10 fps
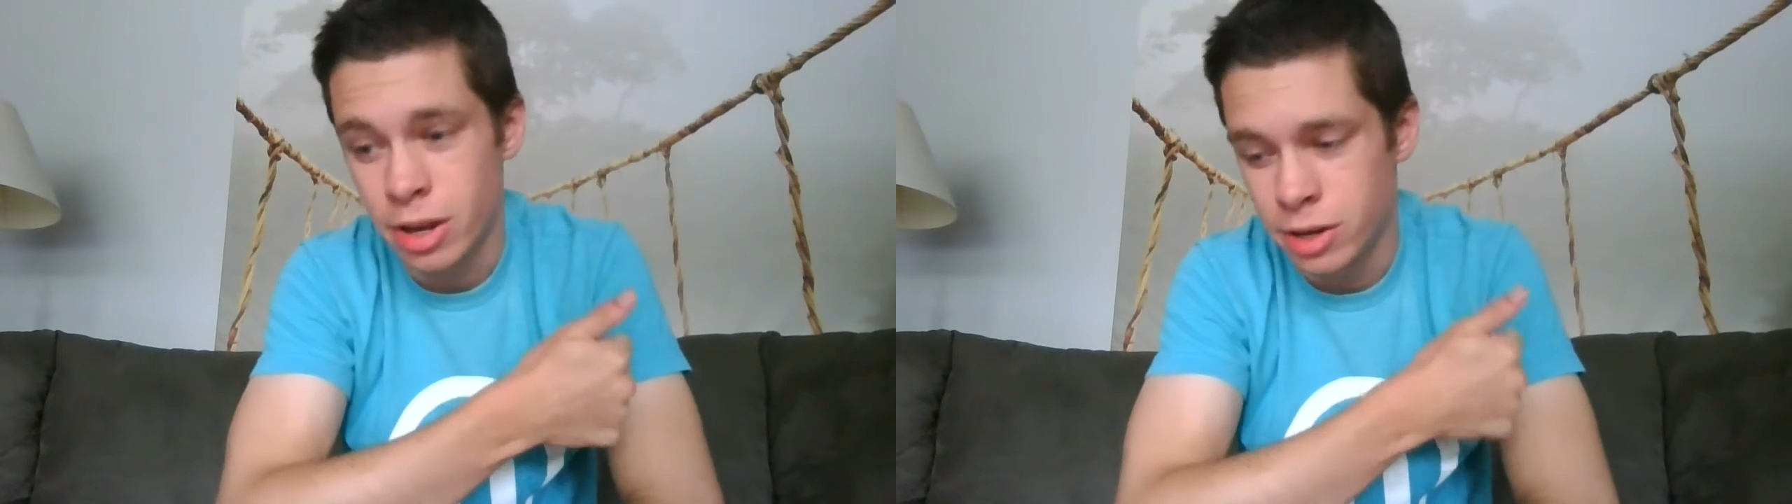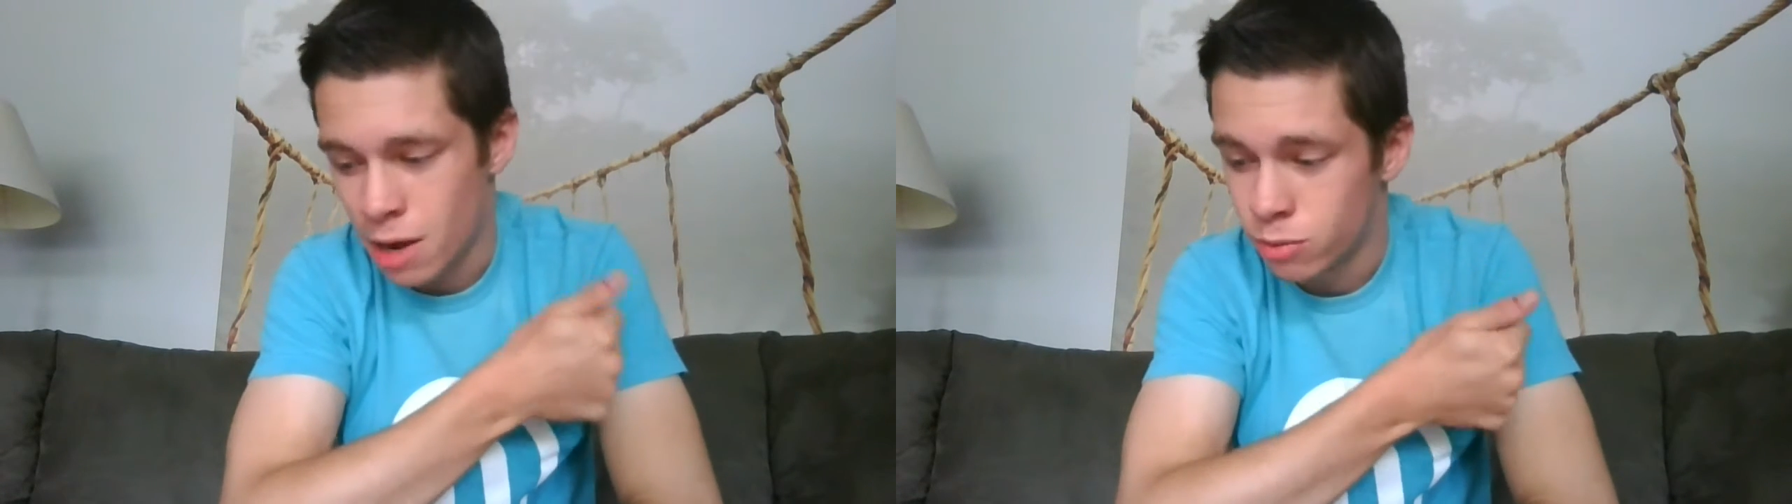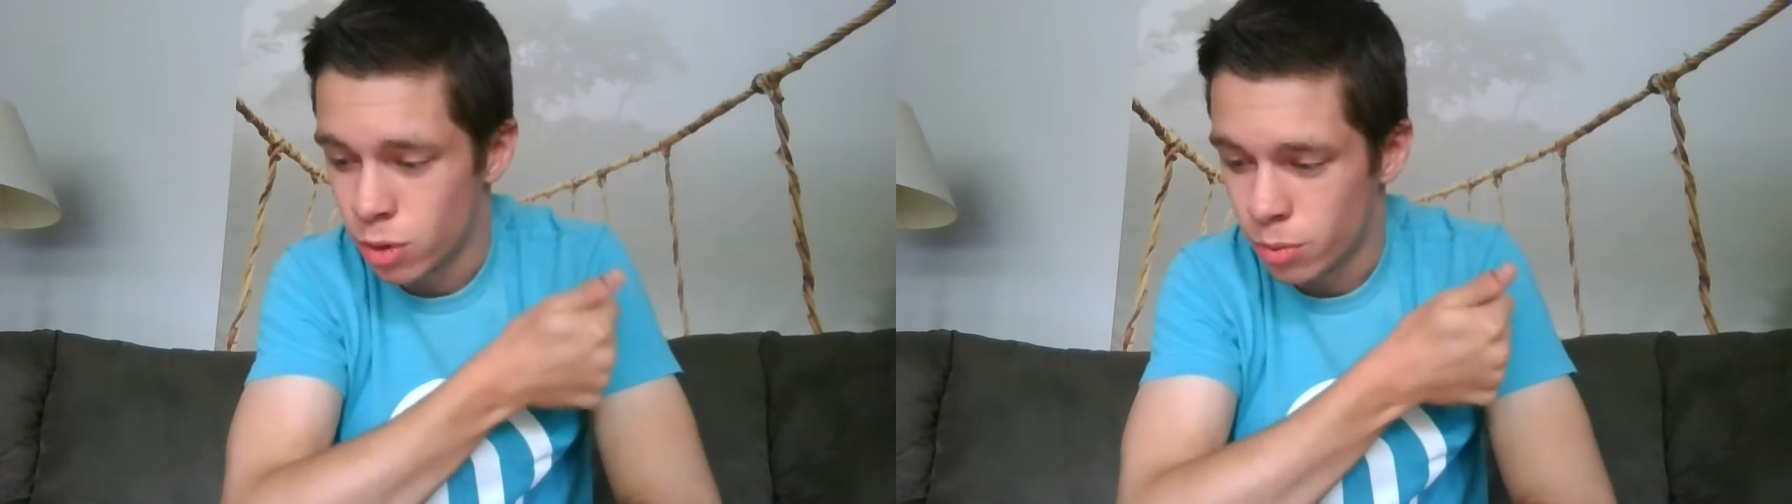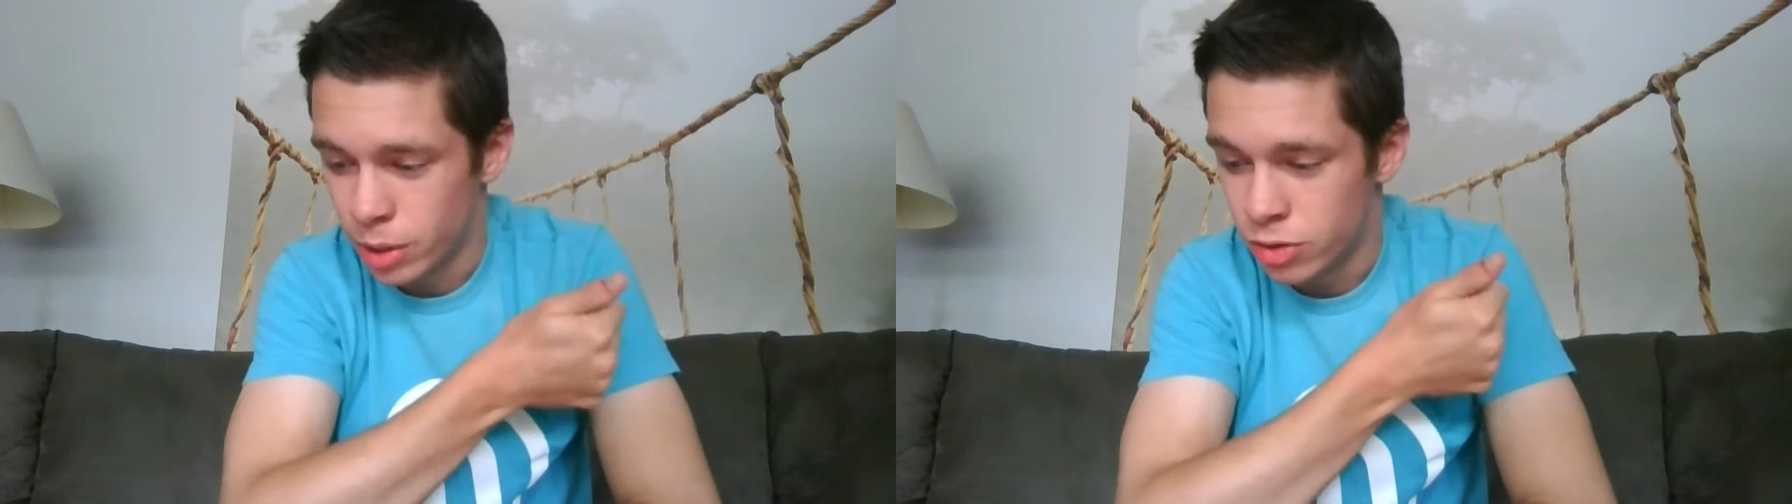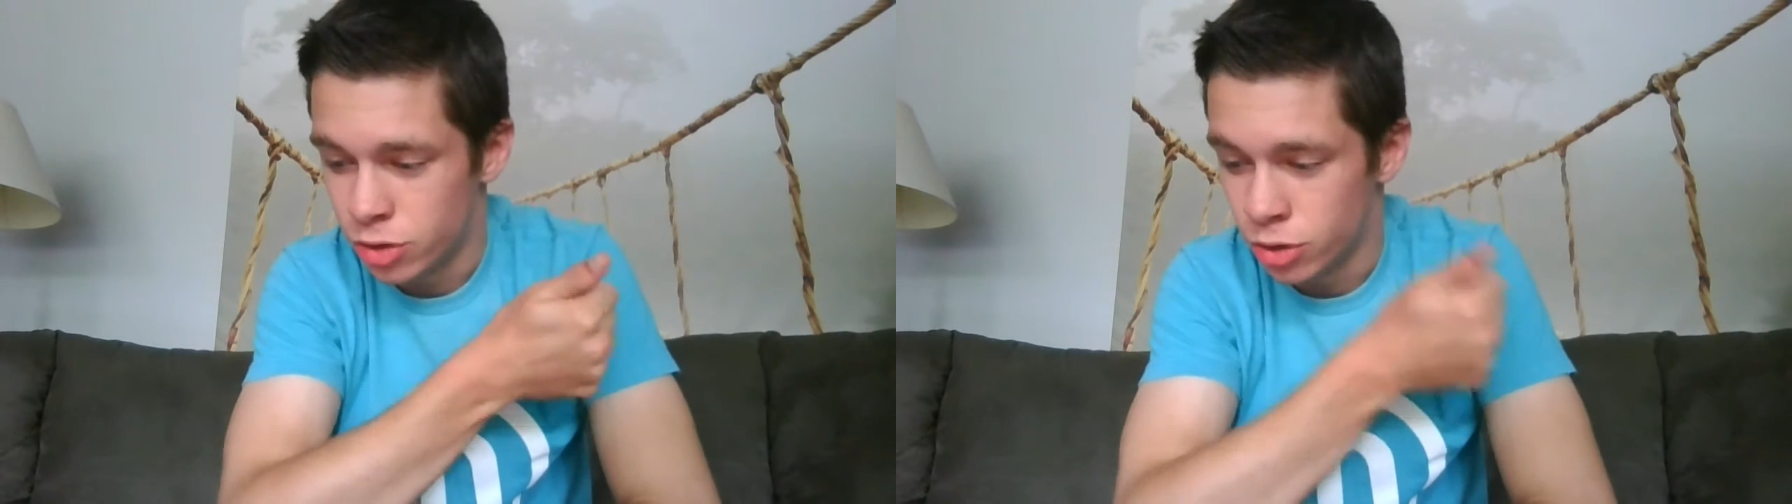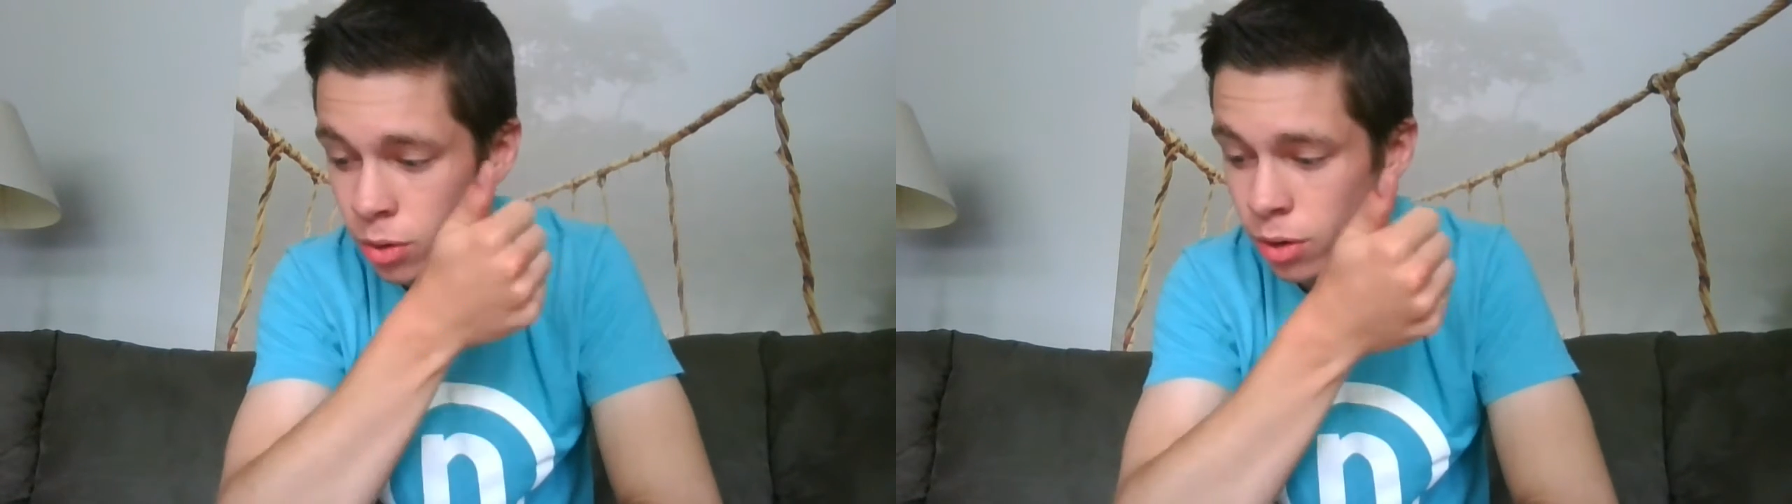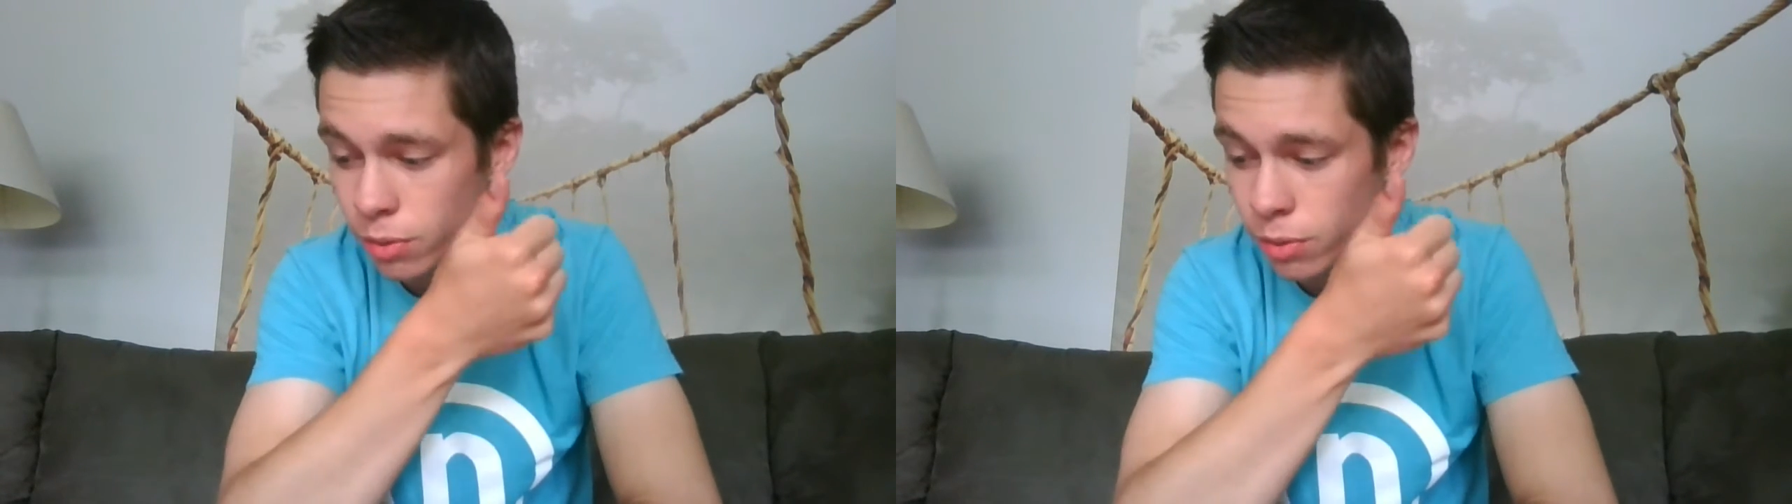and not what we do.